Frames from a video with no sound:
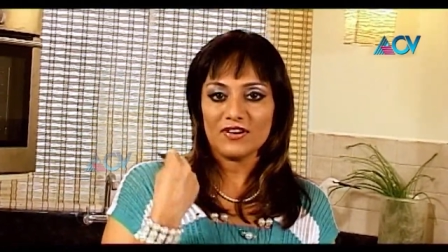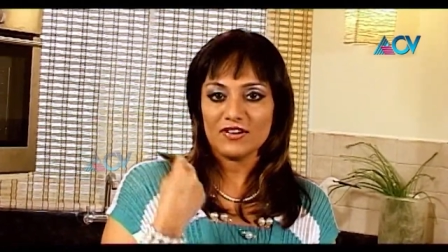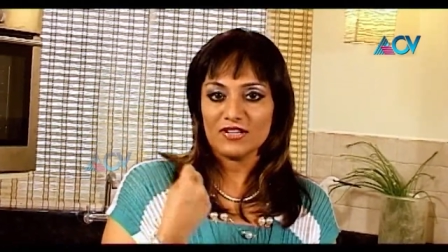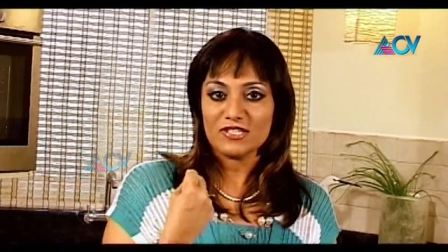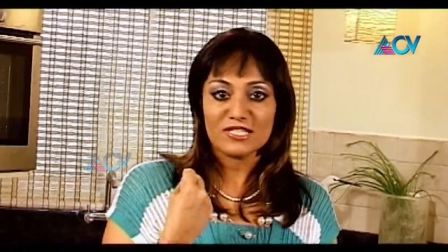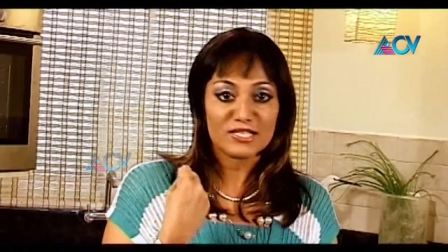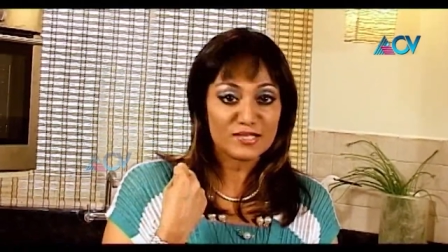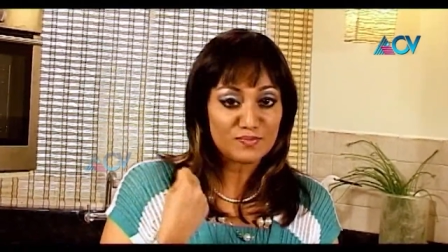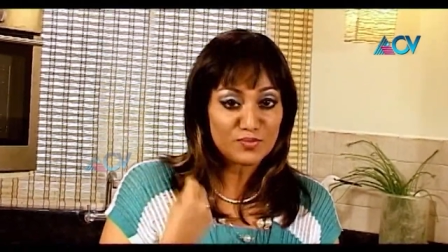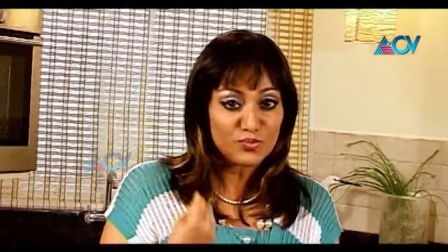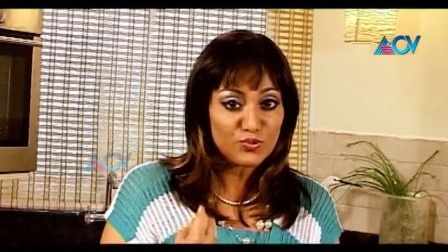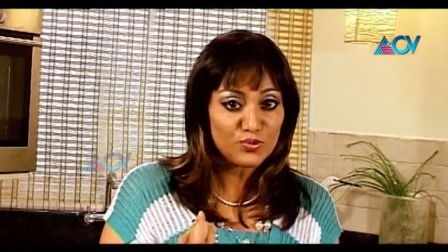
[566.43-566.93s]
very
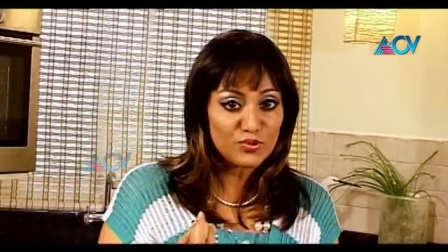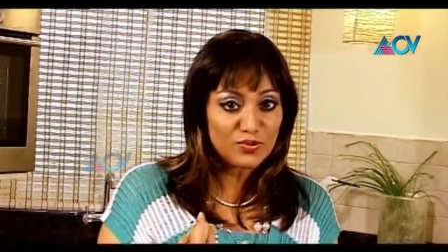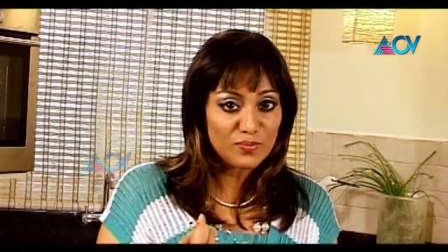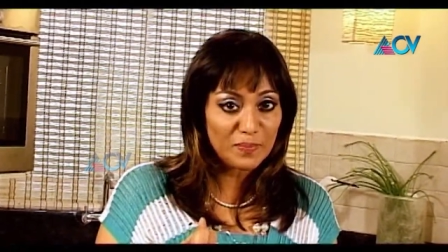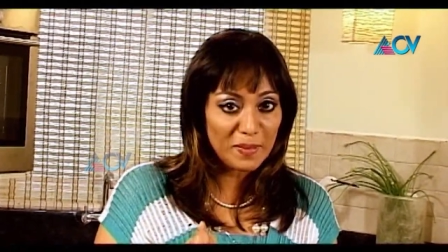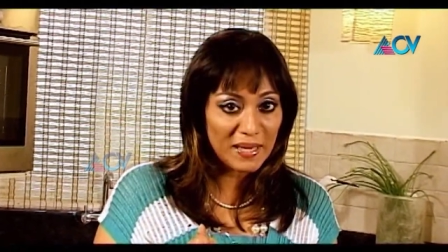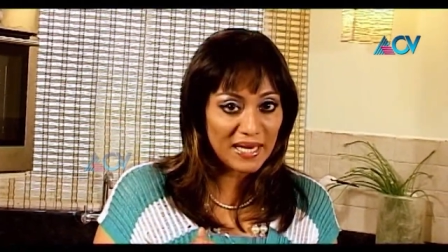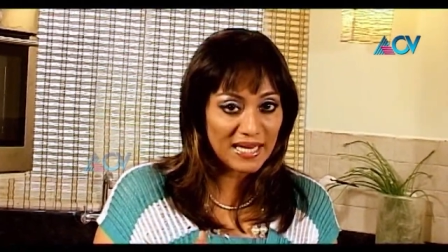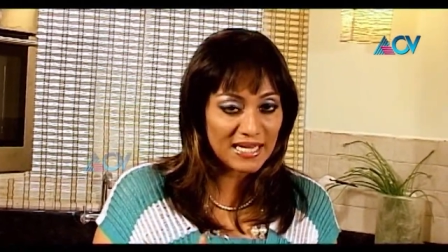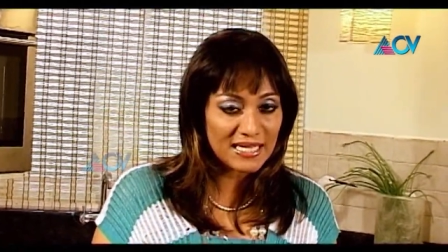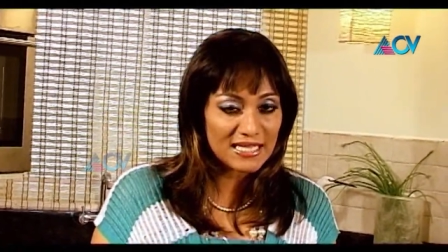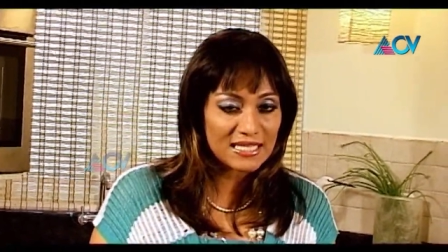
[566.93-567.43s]

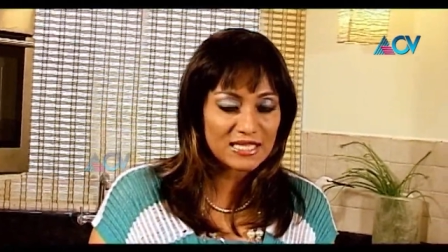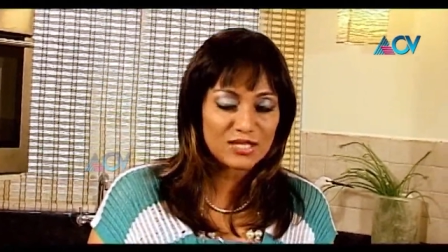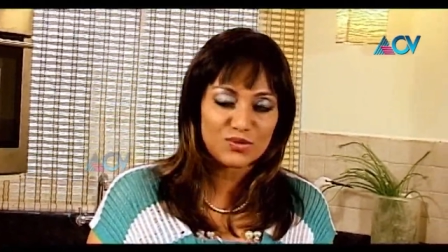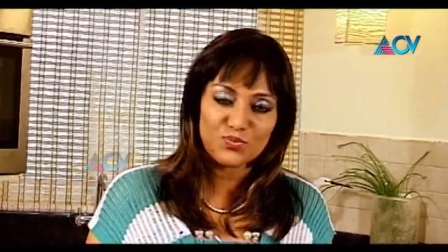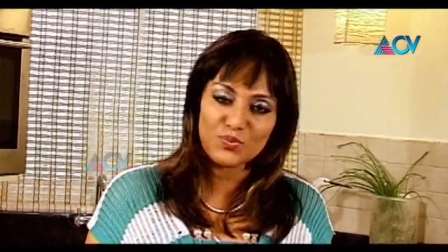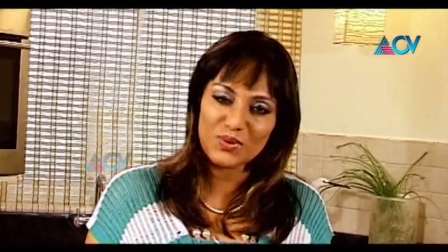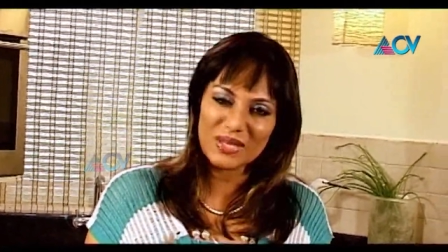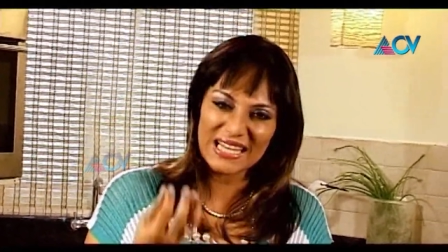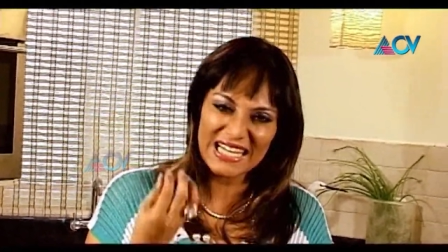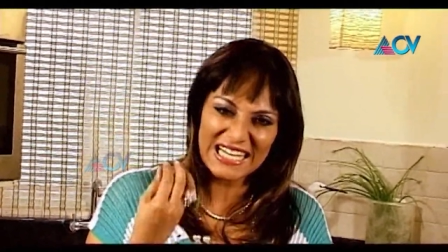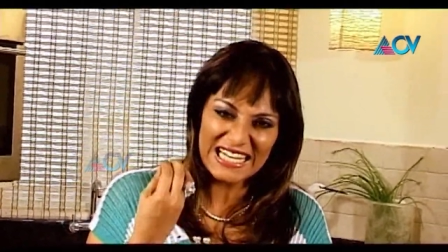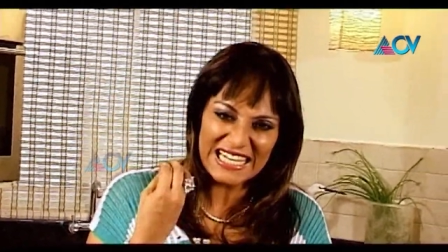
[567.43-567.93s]
smooth
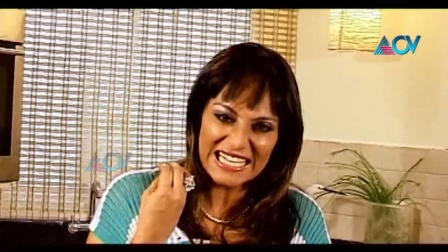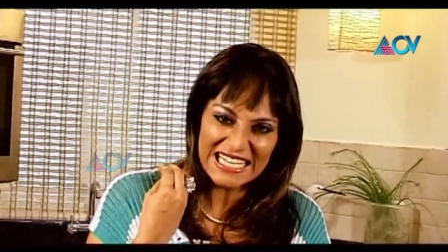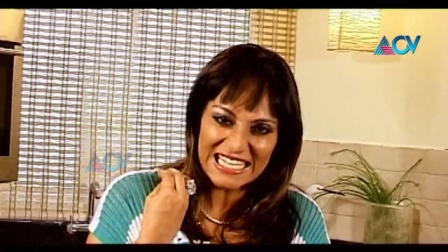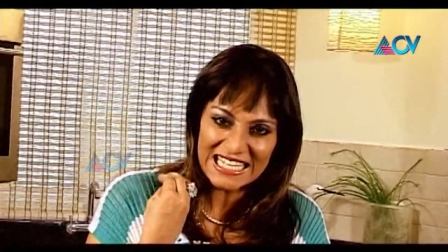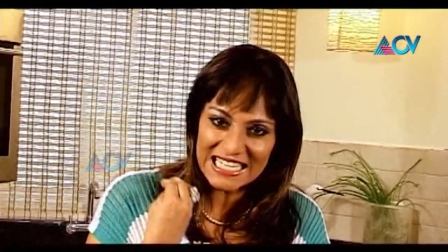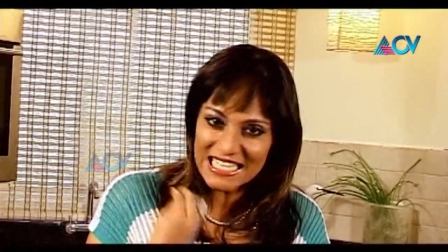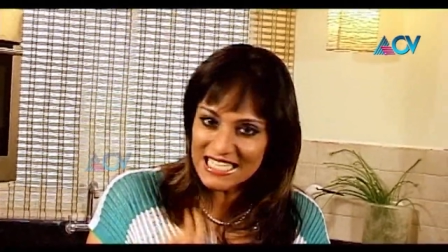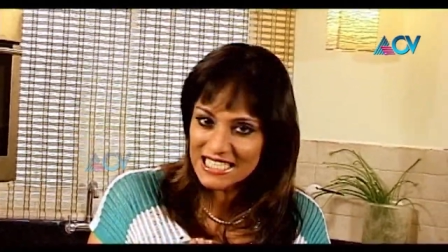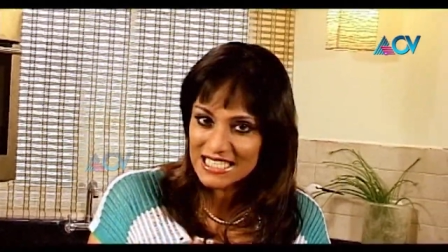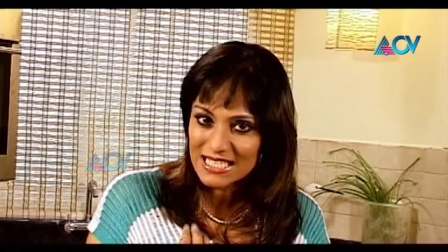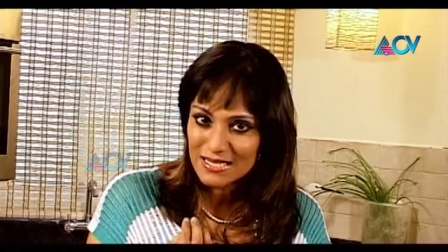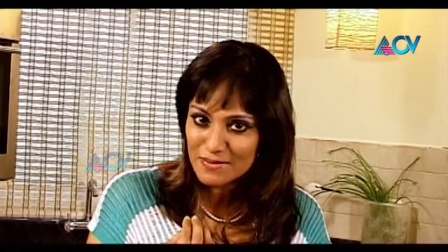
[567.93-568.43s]
paste with a
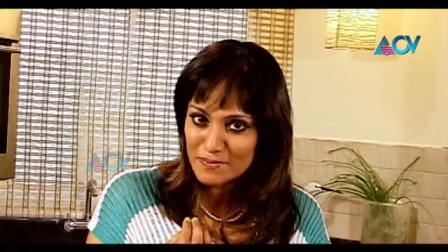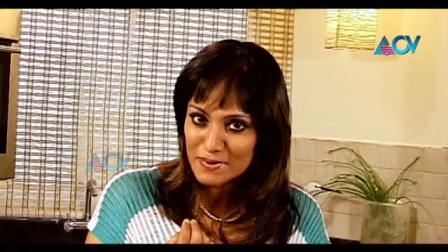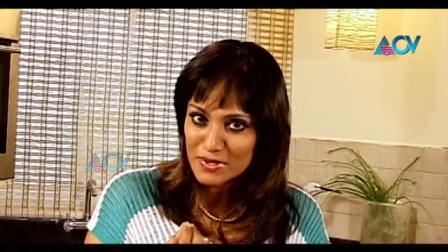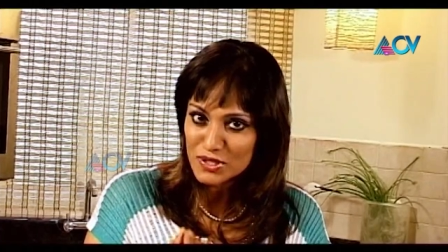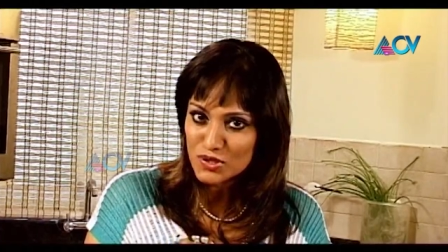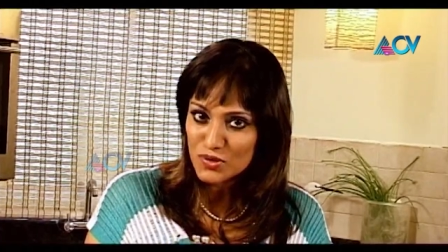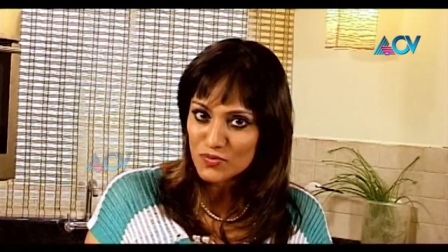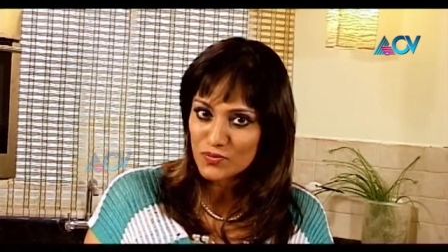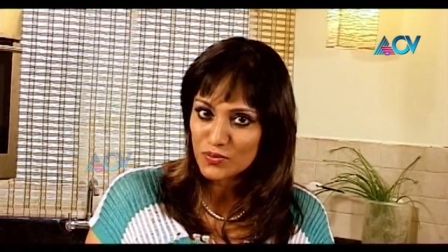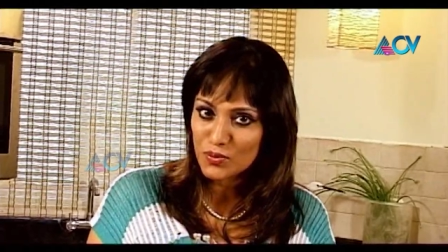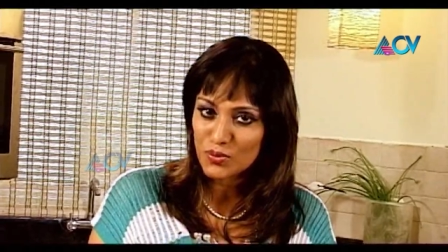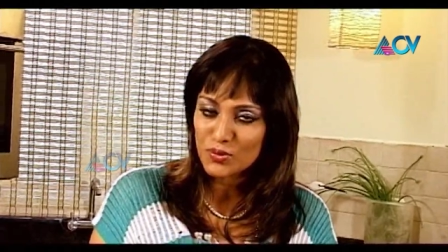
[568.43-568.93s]
little
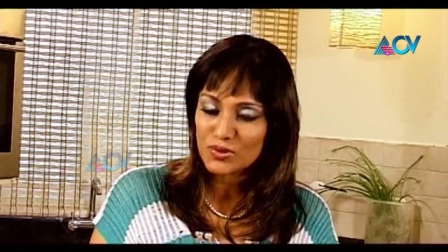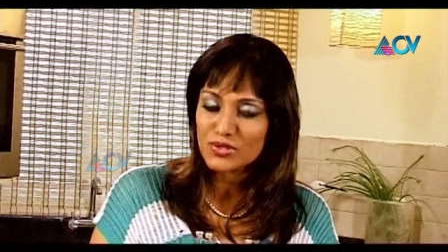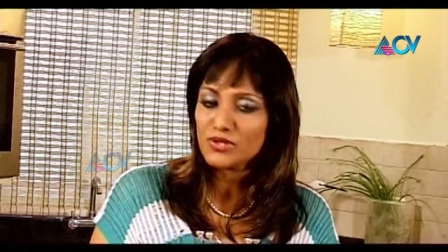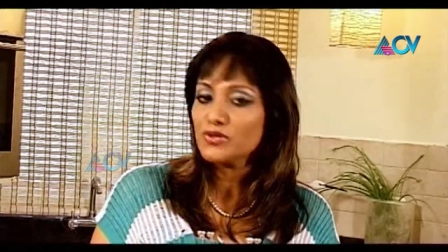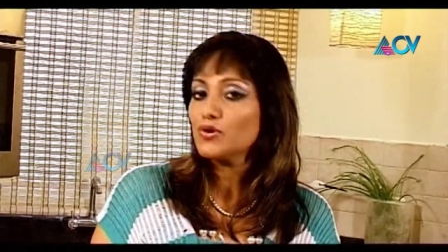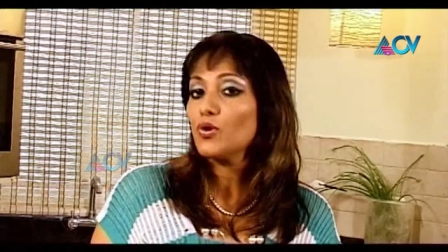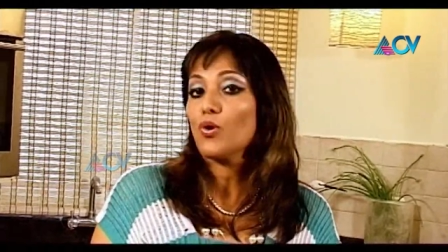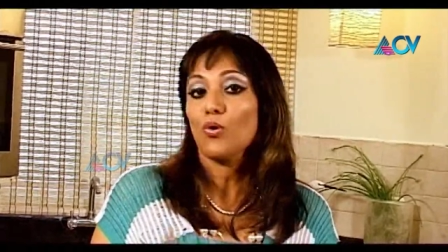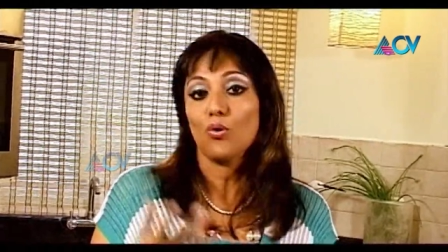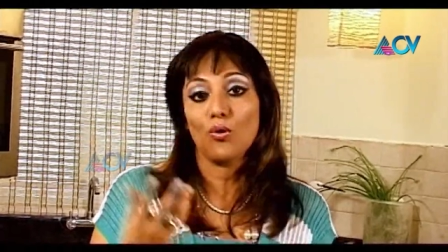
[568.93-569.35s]
bit of water